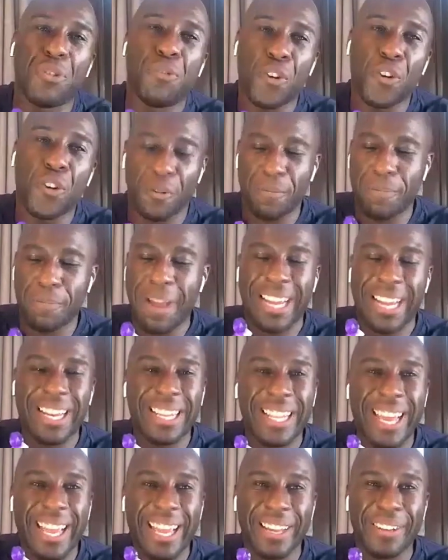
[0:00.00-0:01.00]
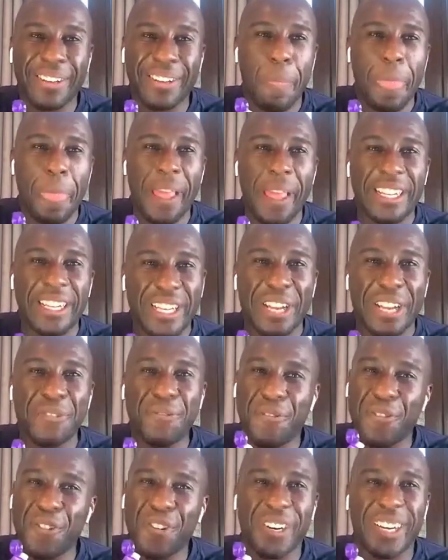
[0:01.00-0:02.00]
Channel 4 back in the day.
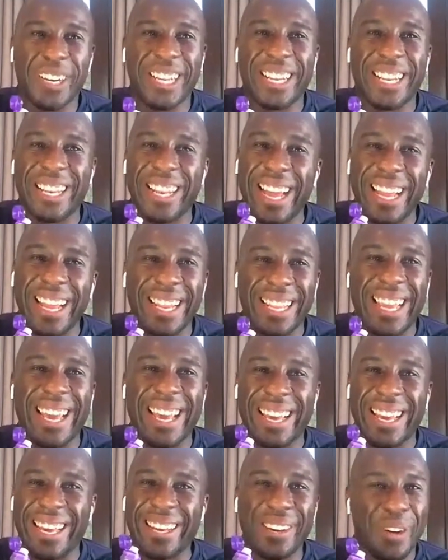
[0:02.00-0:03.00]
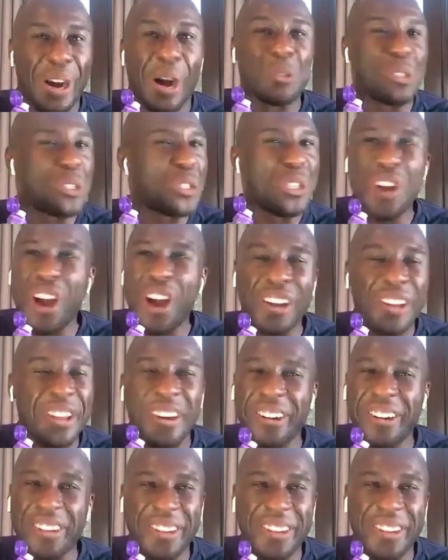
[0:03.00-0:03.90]
Channel 4, and then that, I was young.